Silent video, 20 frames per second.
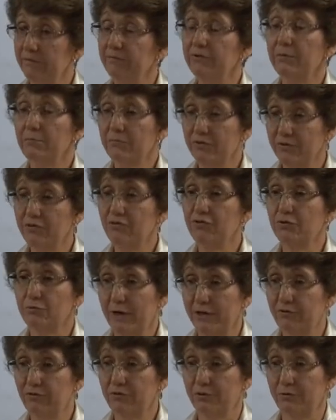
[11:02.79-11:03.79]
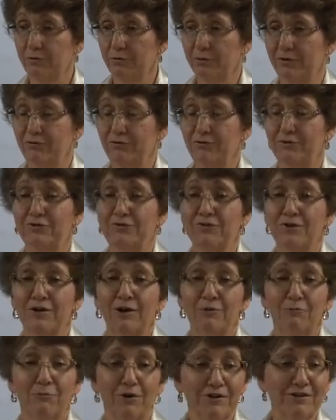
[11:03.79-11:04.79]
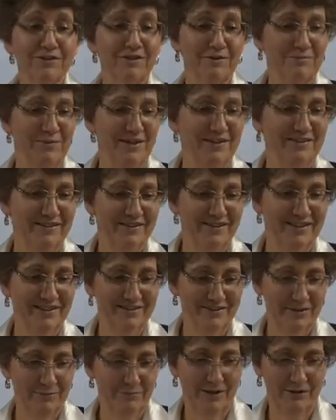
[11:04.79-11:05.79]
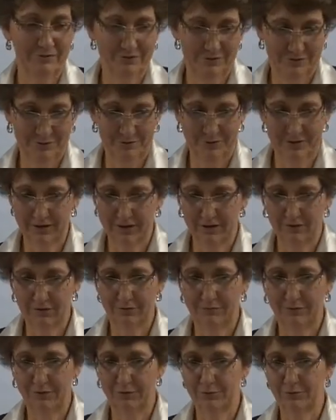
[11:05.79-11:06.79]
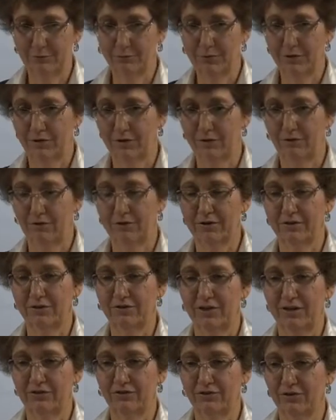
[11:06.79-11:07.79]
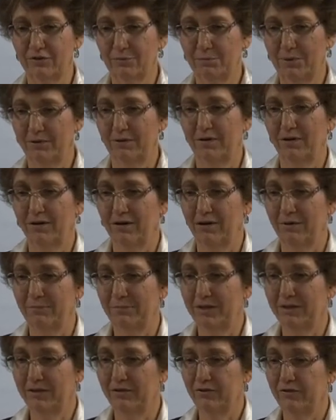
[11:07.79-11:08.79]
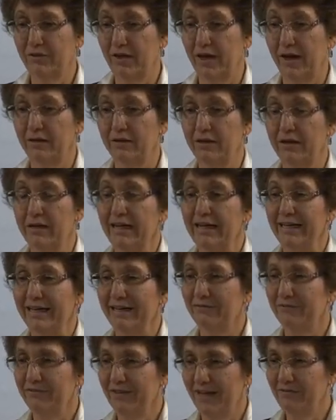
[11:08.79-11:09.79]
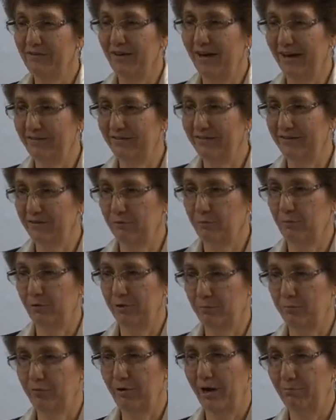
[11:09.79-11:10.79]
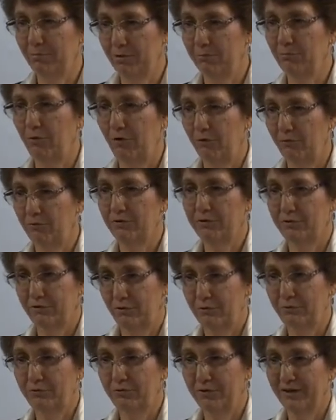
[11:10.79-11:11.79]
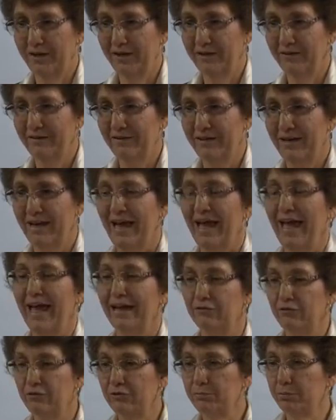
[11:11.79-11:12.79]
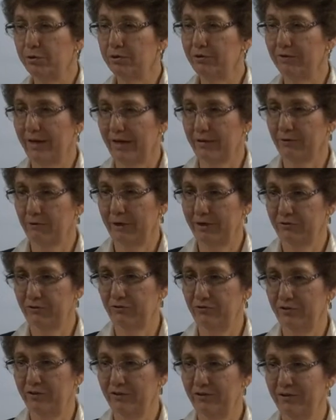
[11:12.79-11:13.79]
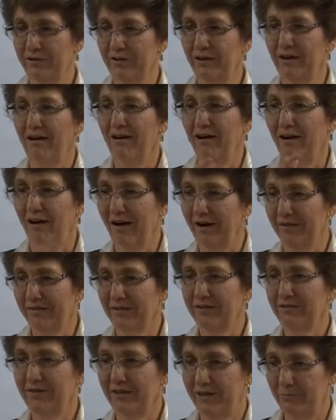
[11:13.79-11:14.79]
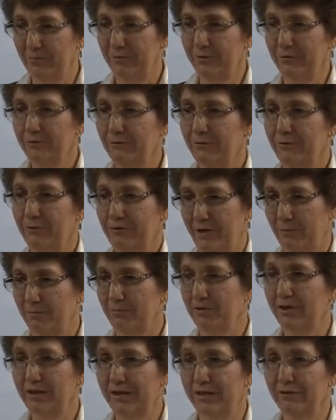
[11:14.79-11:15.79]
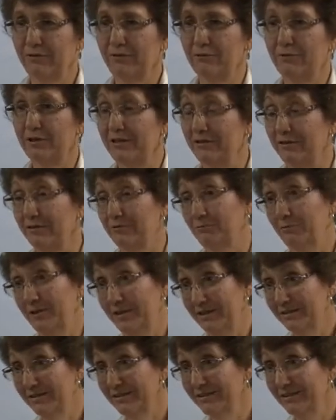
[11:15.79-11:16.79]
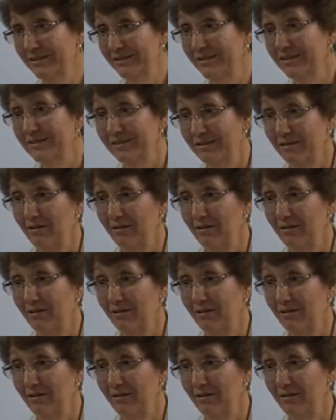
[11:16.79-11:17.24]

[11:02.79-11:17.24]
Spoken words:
Give them situational questions. One of the best things about doing interviews with an organization is that if they've had this one problem over and over again, and you put that question on the table for them to answer either written,